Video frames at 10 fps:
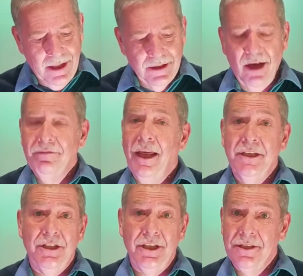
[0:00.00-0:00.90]
Love like
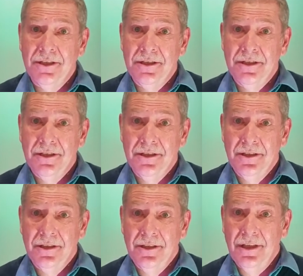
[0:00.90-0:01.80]
Jesus.
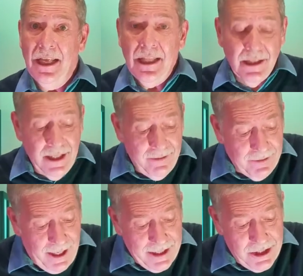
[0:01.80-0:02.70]
Live
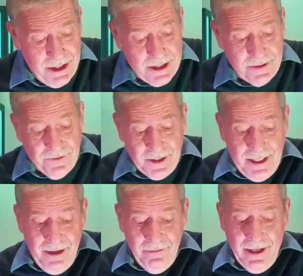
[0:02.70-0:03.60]
like Jesus.
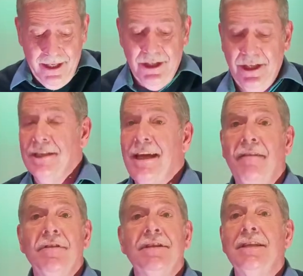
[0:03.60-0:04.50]
Forgive like Jesus. Have
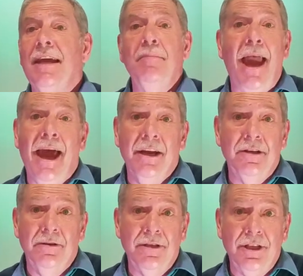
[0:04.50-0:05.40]
the same
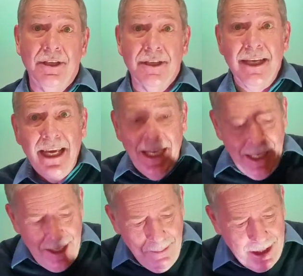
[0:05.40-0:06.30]
attitude as Jesus.
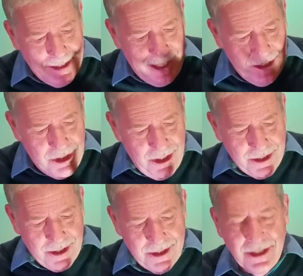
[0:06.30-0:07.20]
Imitate
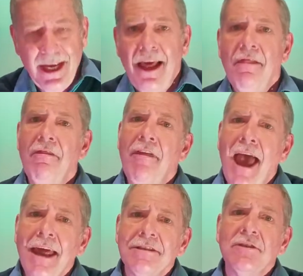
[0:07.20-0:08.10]
Jesus.
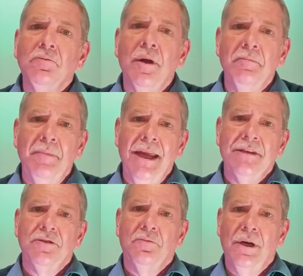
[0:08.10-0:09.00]
That's what
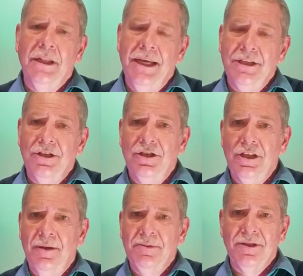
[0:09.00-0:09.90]
makes
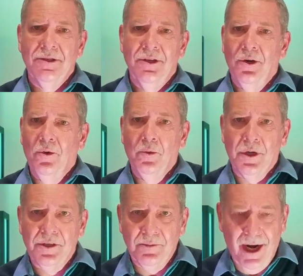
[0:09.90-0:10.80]
relationships work
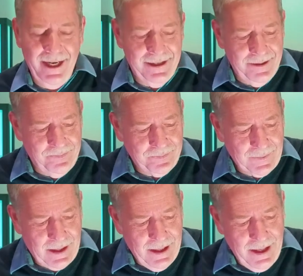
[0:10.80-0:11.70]
right.
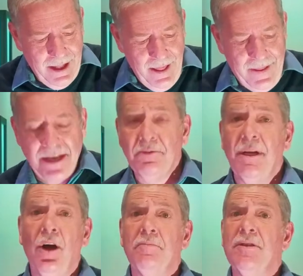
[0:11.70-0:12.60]
That's what
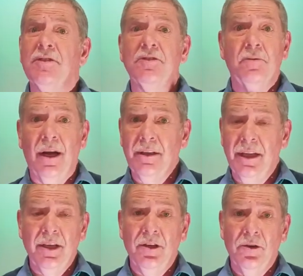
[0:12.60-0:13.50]
helps
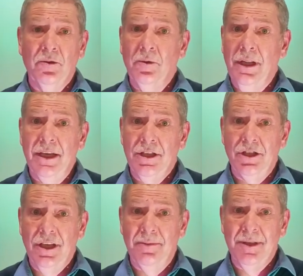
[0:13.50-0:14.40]
struggling
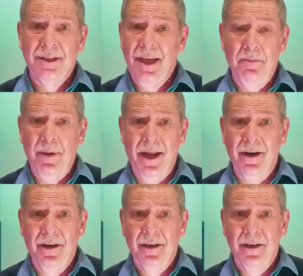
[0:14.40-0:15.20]
relationships get better.